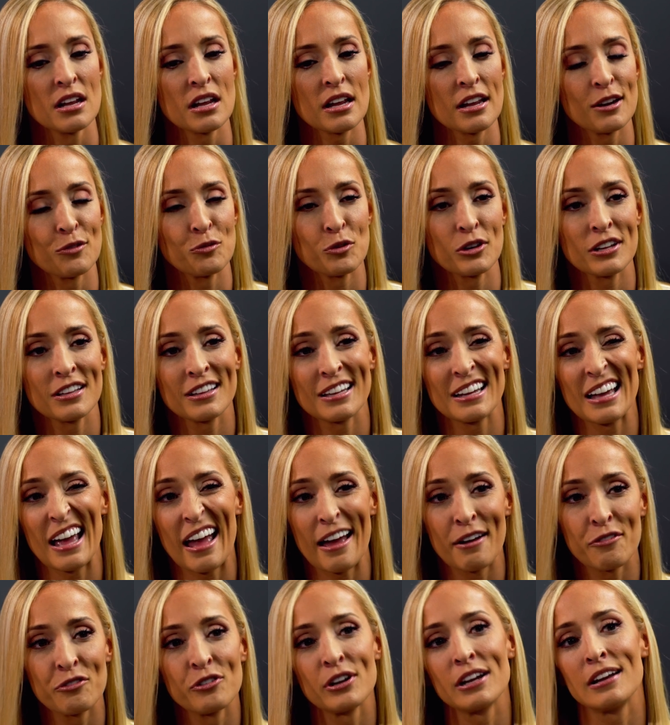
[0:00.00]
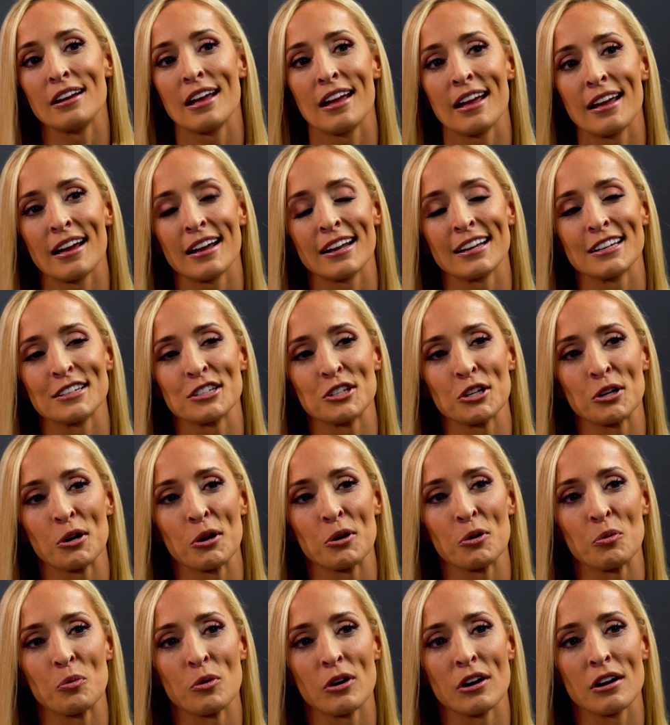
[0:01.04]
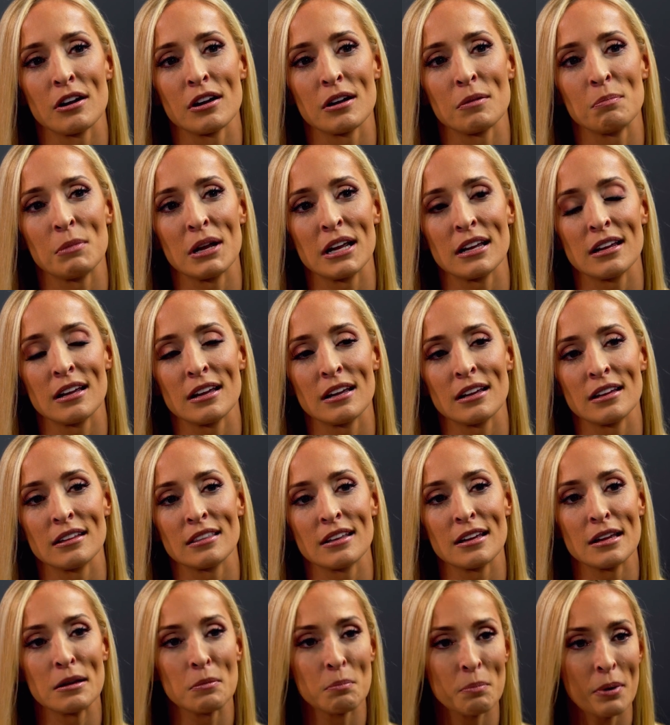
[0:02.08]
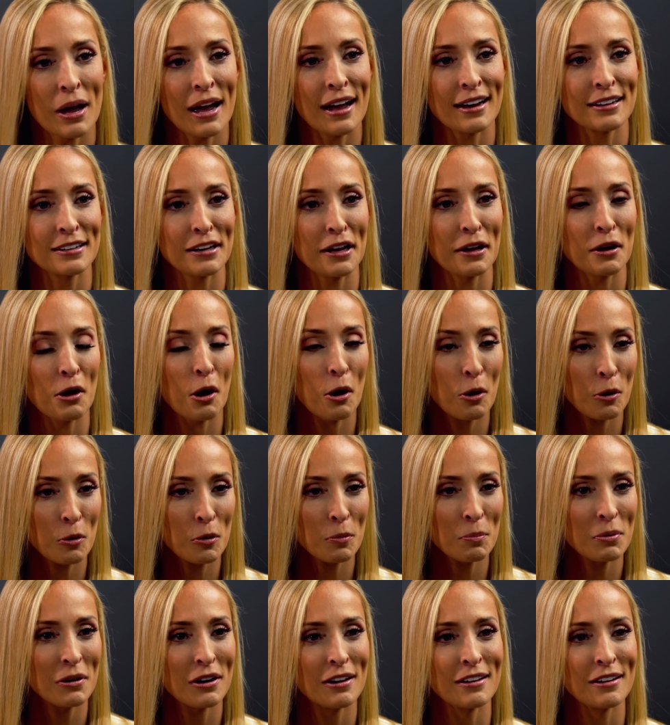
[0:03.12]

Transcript: and really every day I get to go to work making the impact I hope